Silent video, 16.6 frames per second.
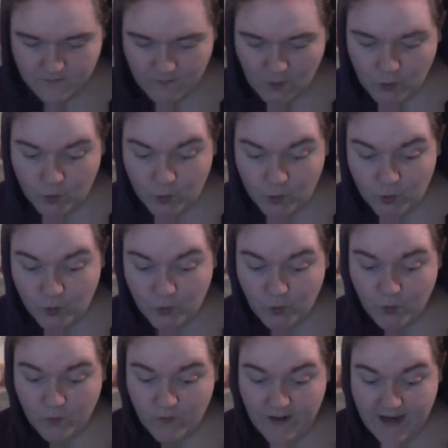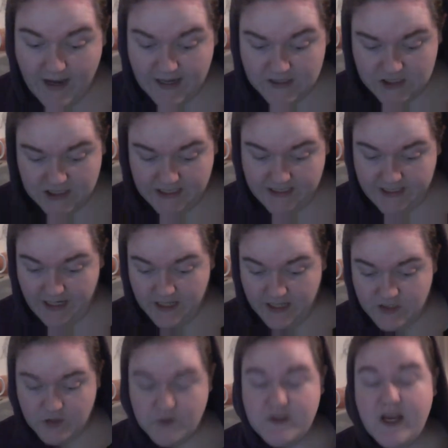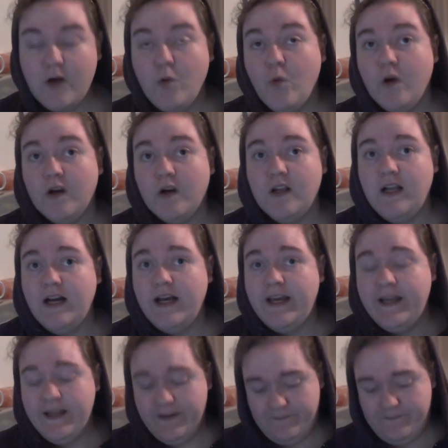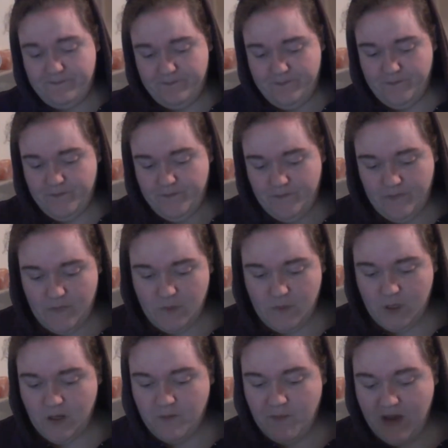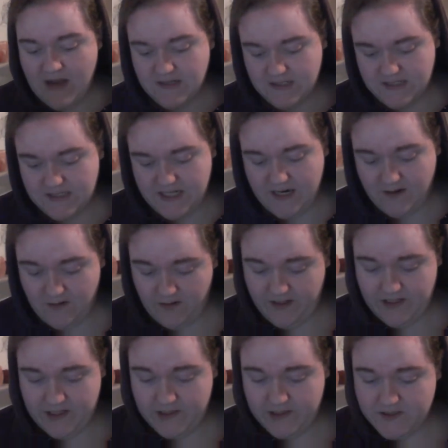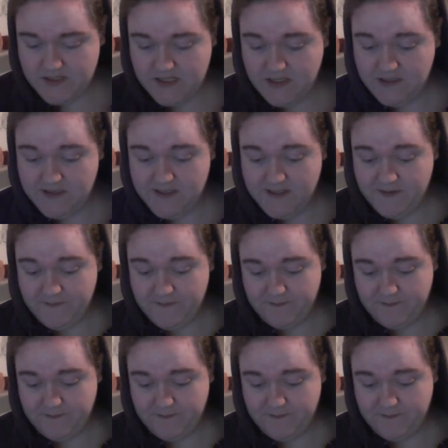Ooh, actually, I do tell one lie. I backed a deck on Kickstarter